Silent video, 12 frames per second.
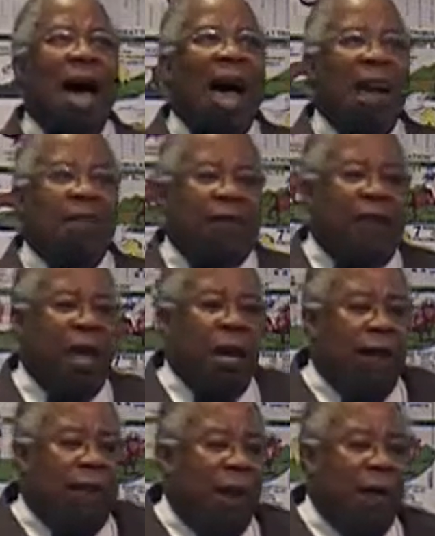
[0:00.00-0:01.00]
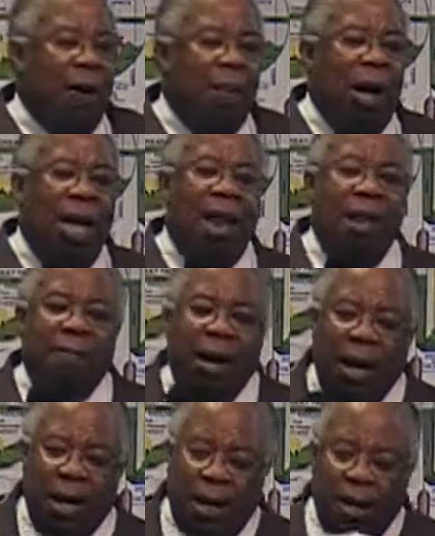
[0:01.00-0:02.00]
I never feel inferior among
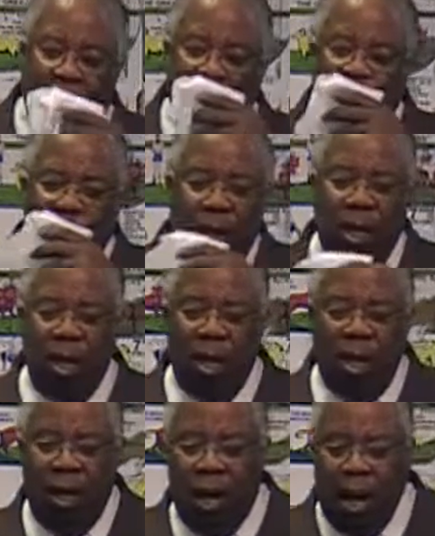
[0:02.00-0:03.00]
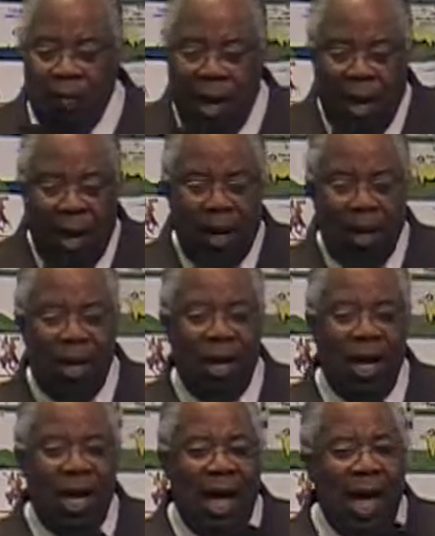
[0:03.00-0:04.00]
anybody. Amen.
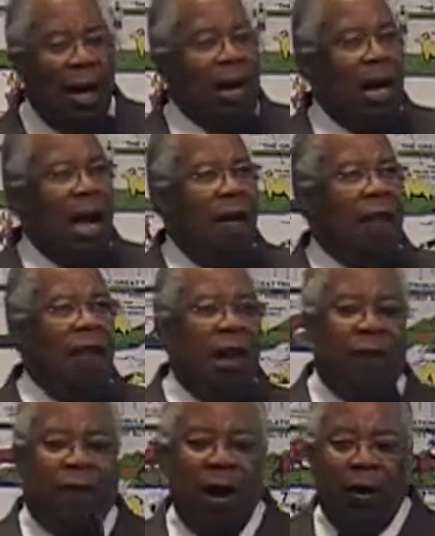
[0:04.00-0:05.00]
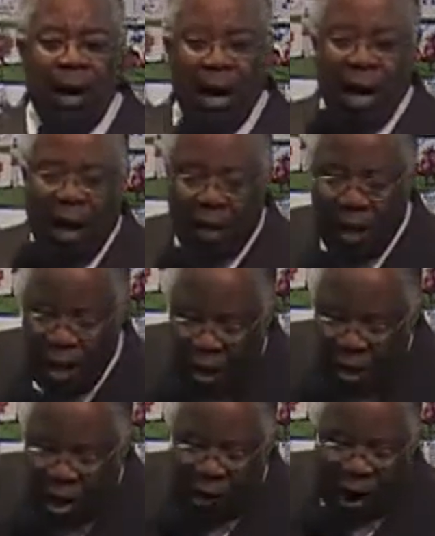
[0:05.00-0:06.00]
Amen. How can I feel inferior? And I
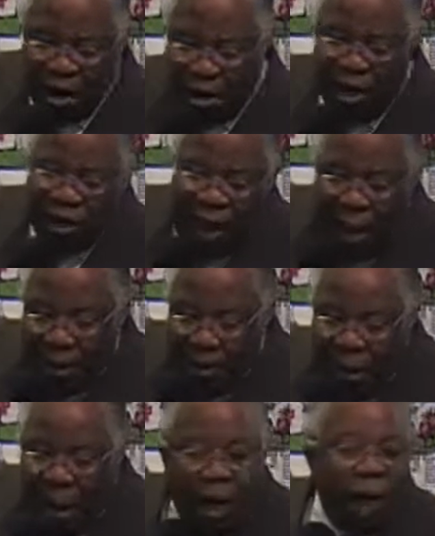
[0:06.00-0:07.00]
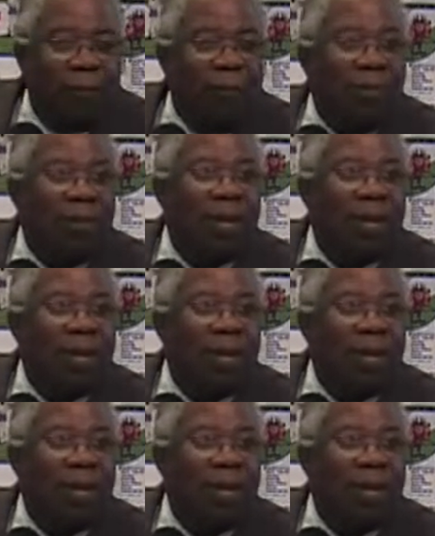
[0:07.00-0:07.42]
got the greatest inside of me. That's